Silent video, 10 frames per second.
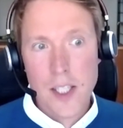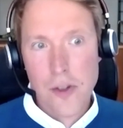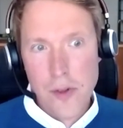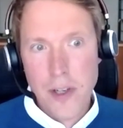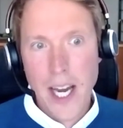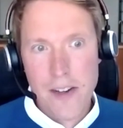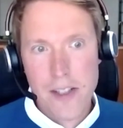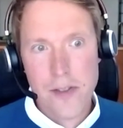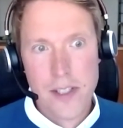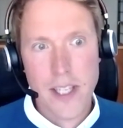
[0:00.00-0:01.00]
true
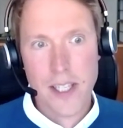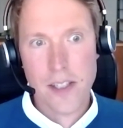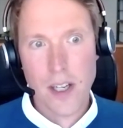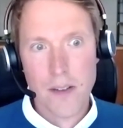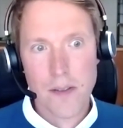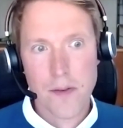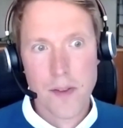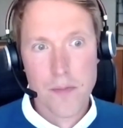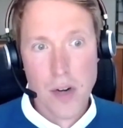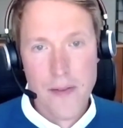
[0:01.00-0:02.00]
characteristics of
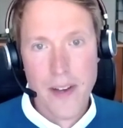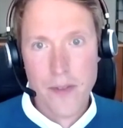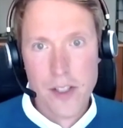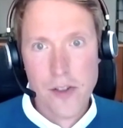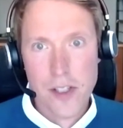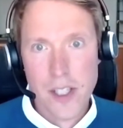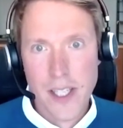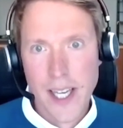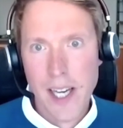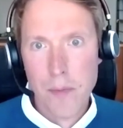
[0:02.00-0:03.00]
private infrastructure
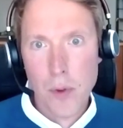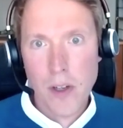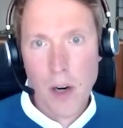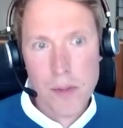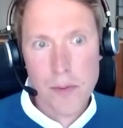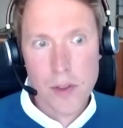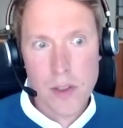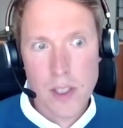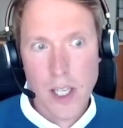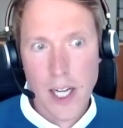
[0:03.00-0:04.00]
and get a more
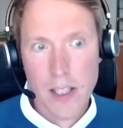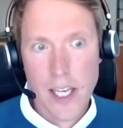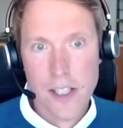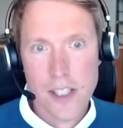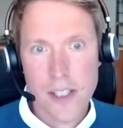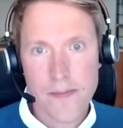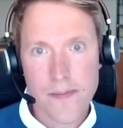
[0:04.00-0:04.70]
optimal allocation.